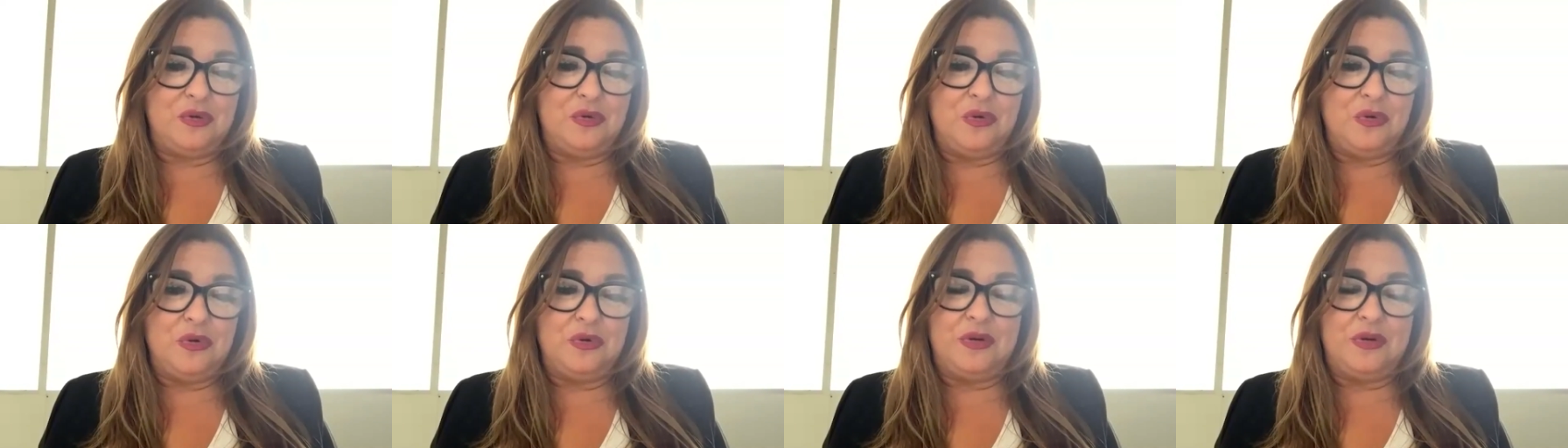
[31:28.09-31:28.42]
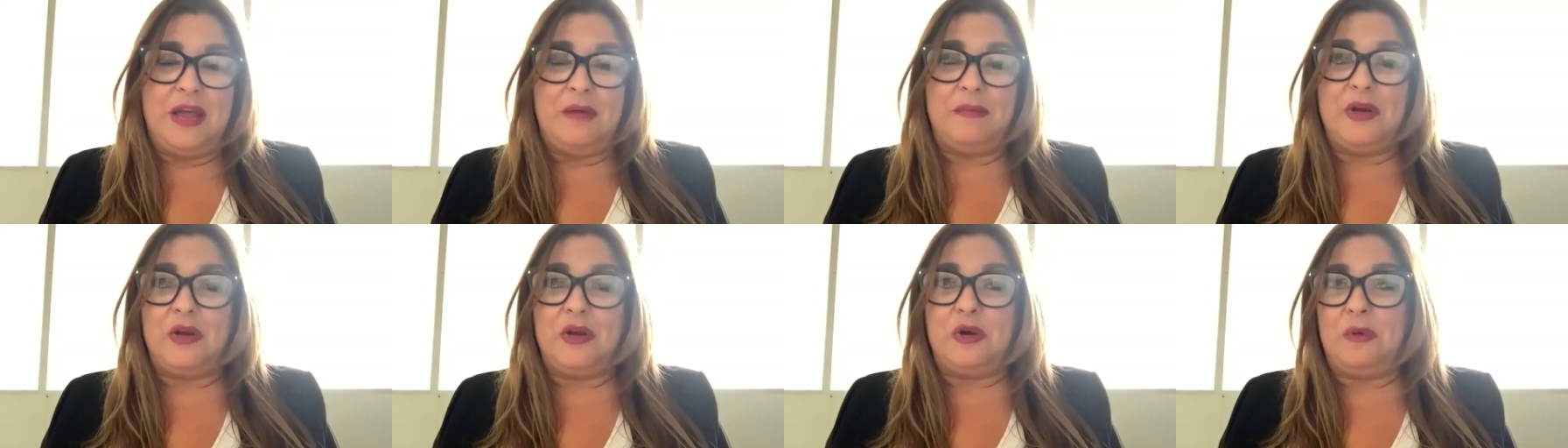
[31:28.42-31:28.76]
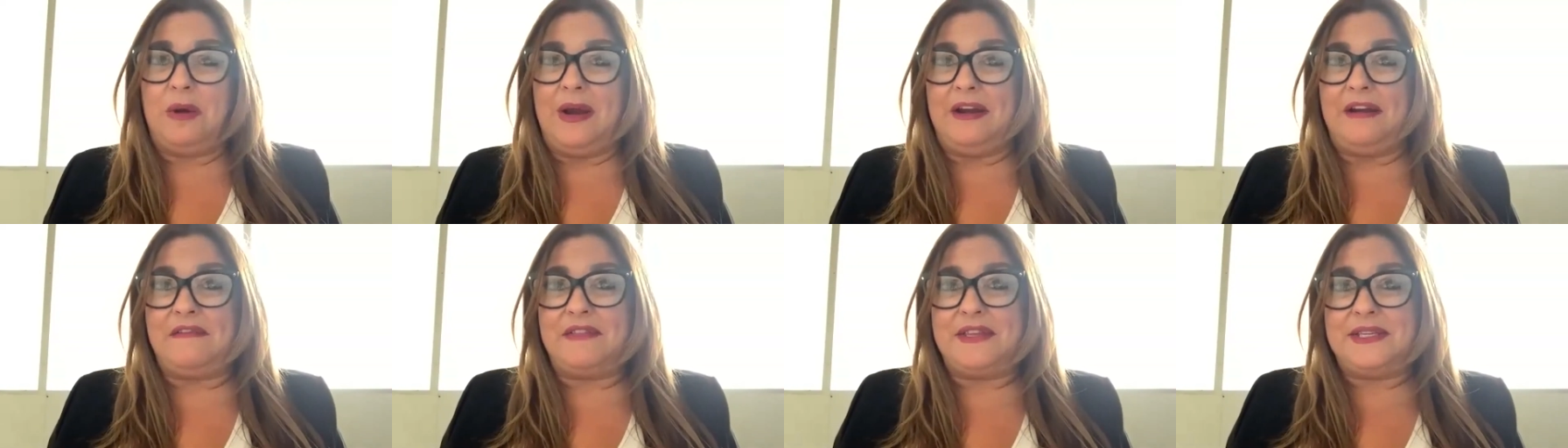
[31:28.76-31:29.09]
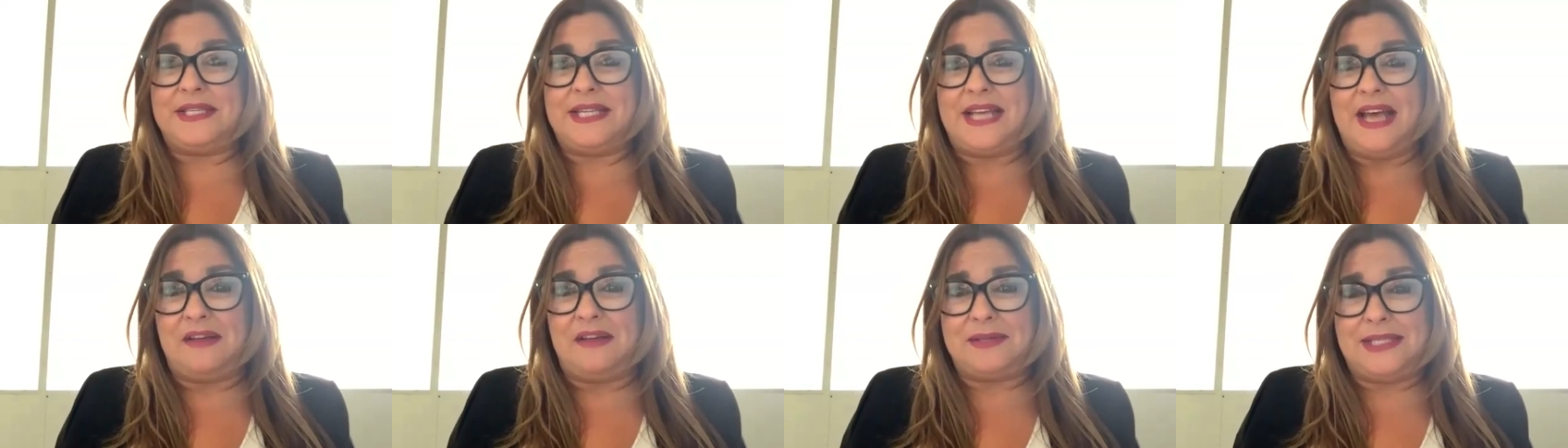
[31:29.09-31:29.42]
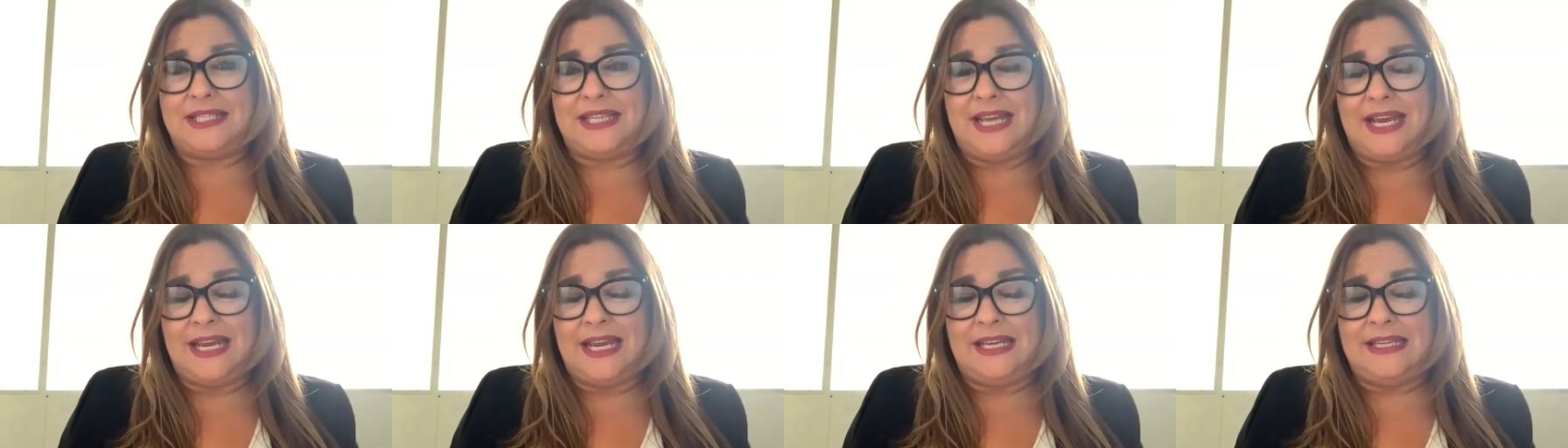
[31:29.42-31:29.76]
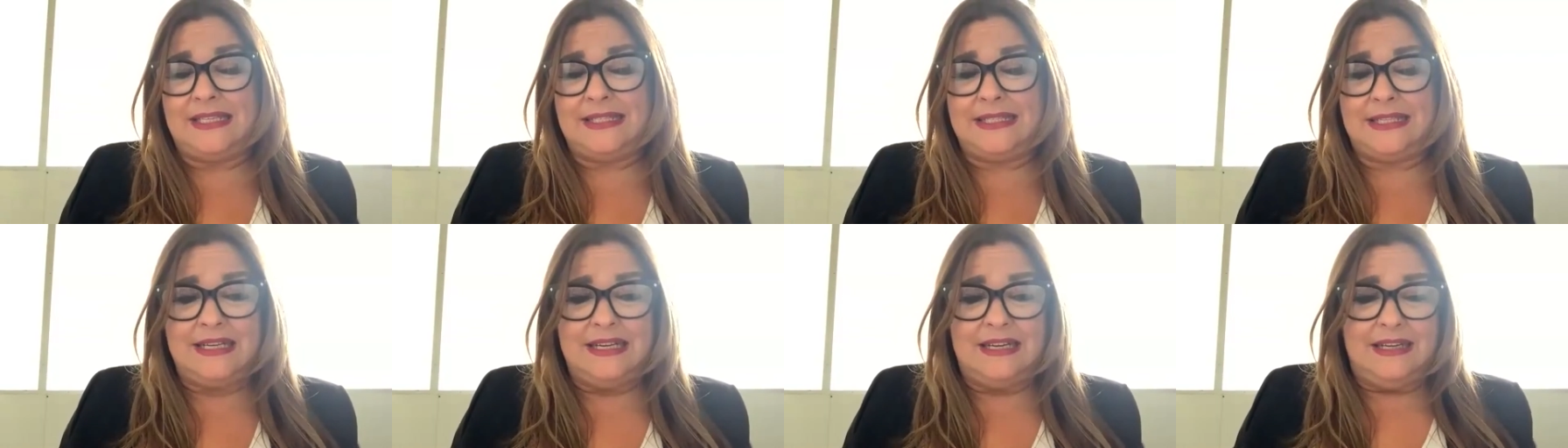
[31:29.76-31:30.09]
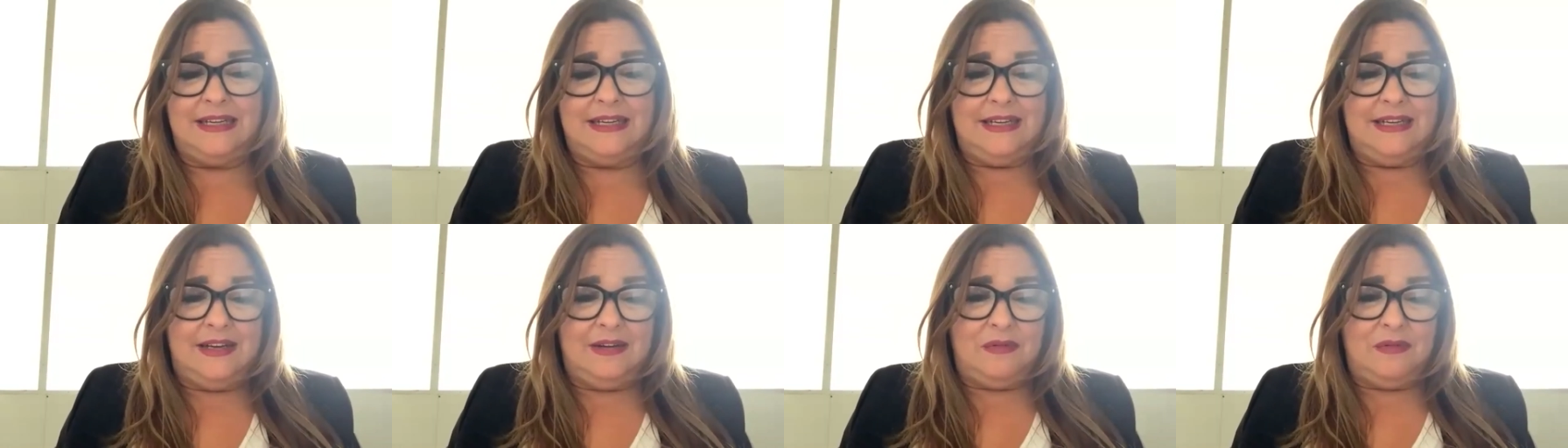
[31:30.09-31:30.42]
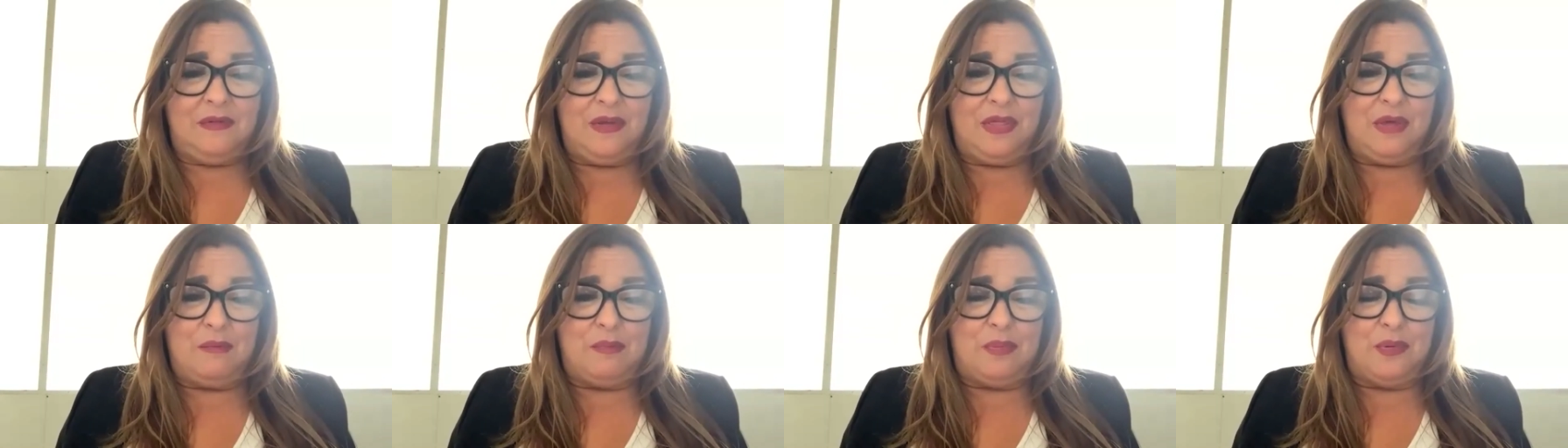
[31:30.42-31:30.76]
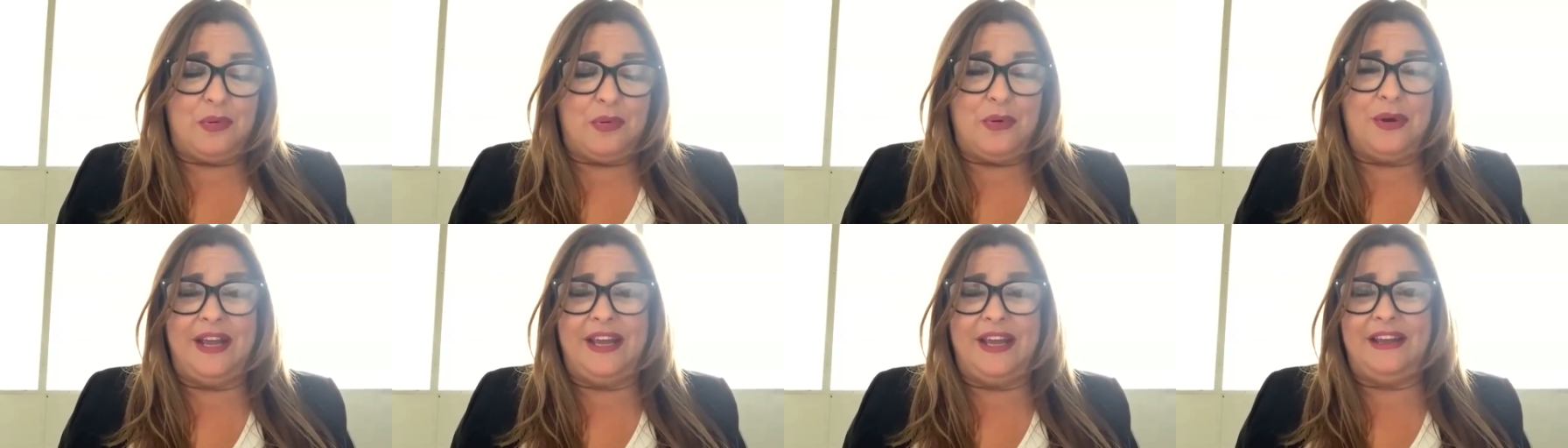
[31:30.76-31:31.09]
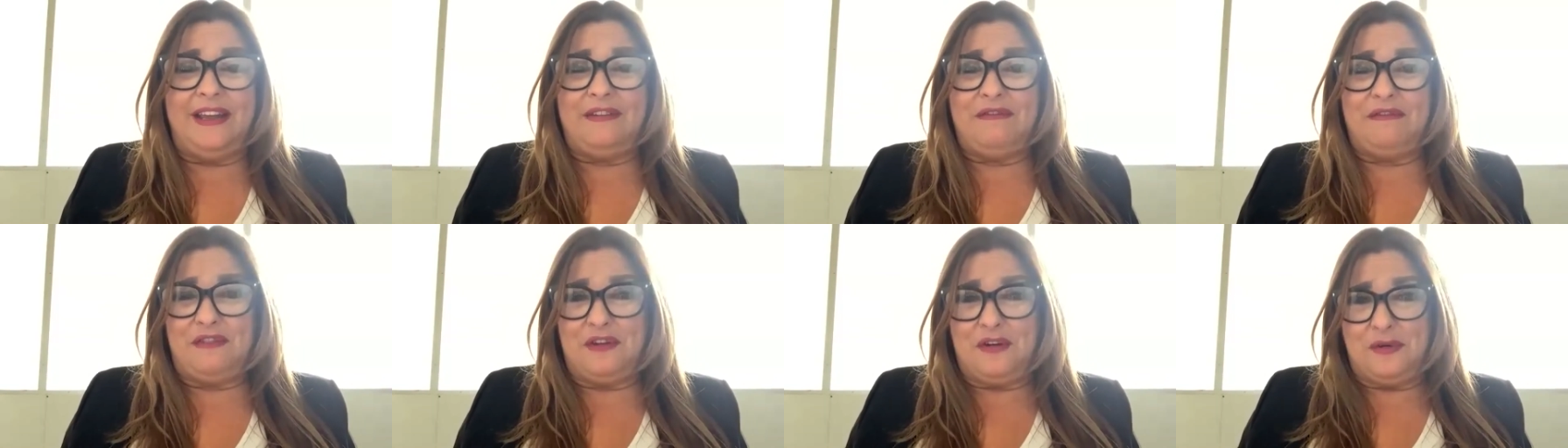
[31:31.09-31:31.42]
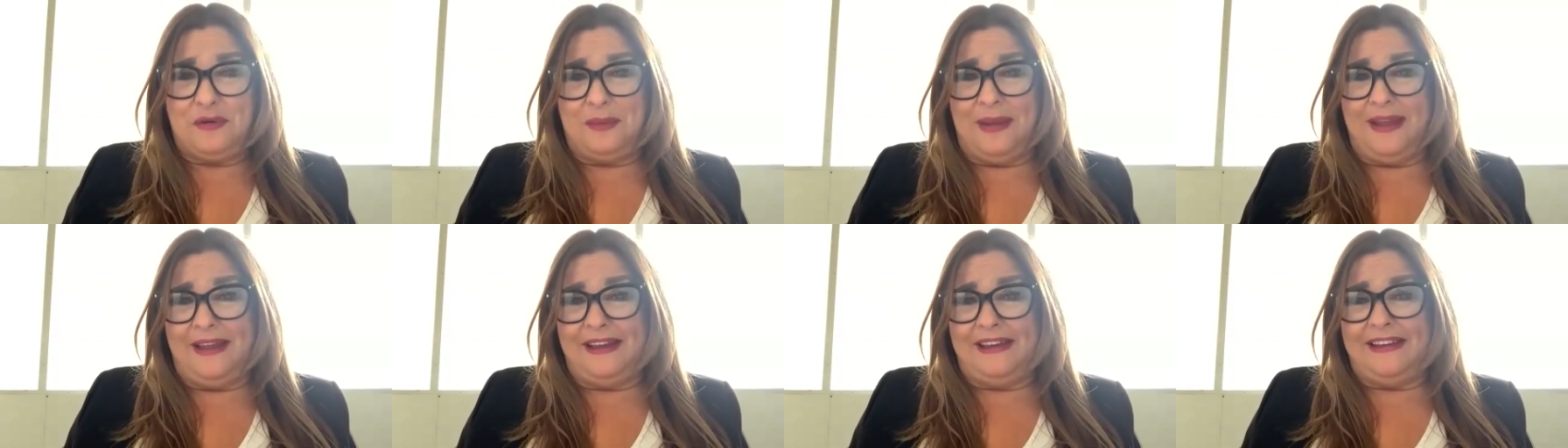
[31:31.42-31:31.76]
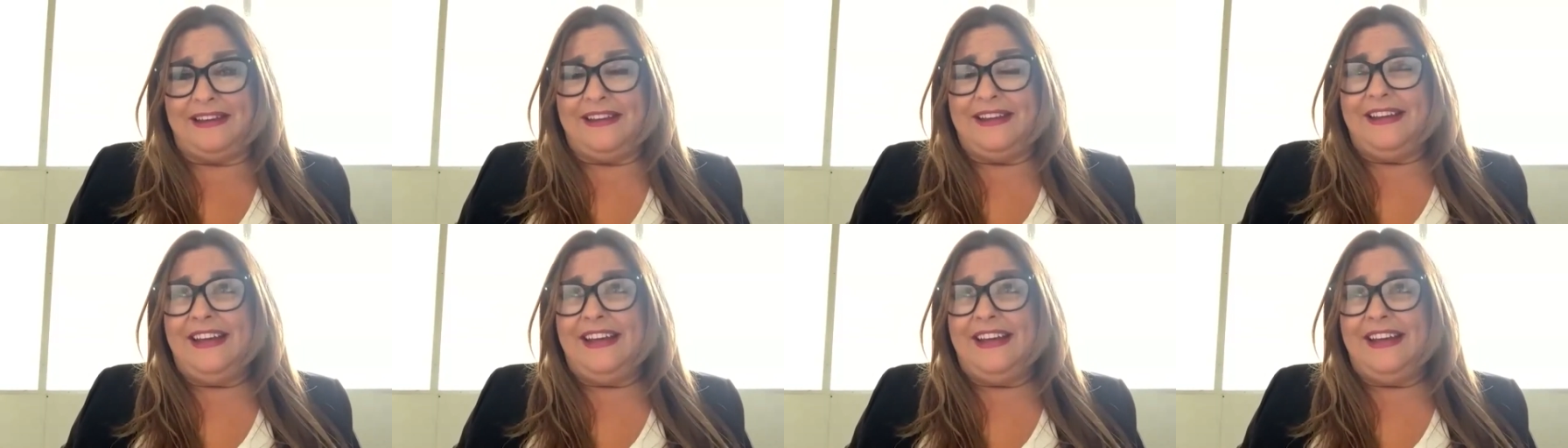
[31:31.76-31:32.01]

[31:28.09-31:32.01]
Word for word: called Emma Queen of the South Seas with a boy filming